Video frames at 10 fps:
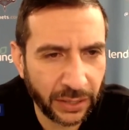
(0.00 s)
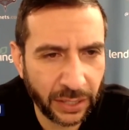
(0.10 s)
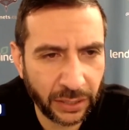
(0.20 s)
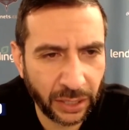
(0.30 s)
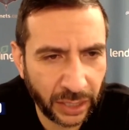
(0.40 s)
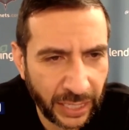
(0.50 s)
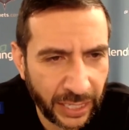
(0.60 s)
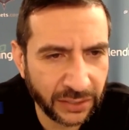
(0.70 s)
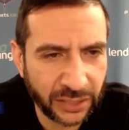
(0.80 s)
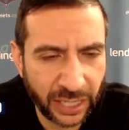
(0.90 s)
The, the league
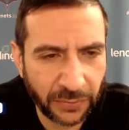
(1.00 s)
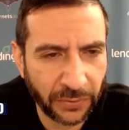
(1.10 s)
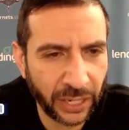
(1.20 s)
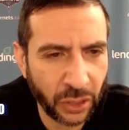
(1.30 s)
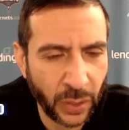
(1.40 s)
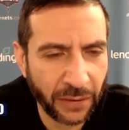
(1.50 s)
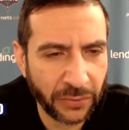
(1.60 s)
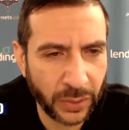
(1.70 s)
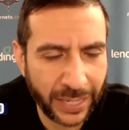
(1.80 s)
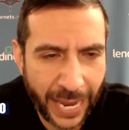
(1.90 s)
is different. You have
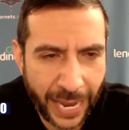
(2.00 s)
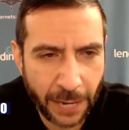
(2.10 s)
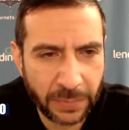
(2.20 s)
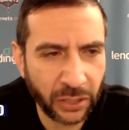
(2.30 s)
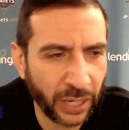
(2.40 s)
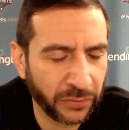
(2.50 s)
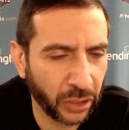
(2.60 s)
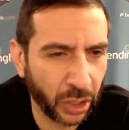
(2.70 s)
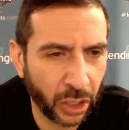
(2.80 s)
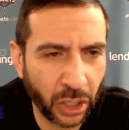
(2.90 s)
to adapt and you have to
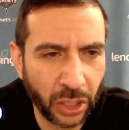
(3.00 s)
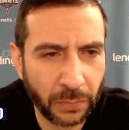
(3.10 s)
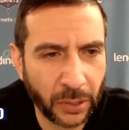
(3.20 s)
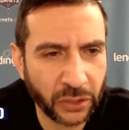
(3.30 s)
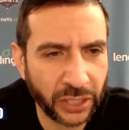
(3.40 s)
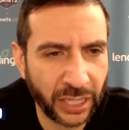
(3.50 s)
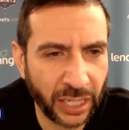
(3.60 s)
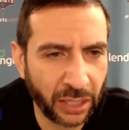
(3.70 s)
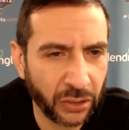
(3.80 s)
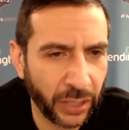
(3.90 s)
learn
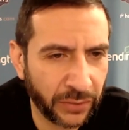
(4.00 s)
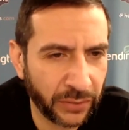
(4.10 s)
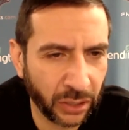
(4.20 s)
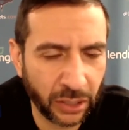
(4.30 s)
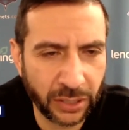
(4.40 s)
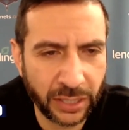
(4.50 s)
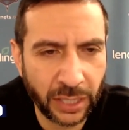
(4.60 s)
personnel. You have to learn